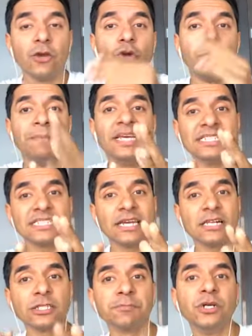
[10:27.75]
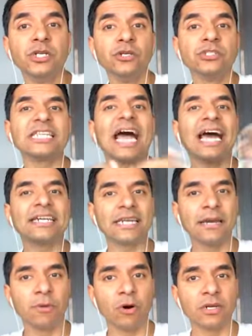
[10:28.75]
Your B cells produce
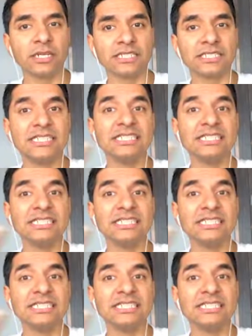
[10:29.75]
antibodies.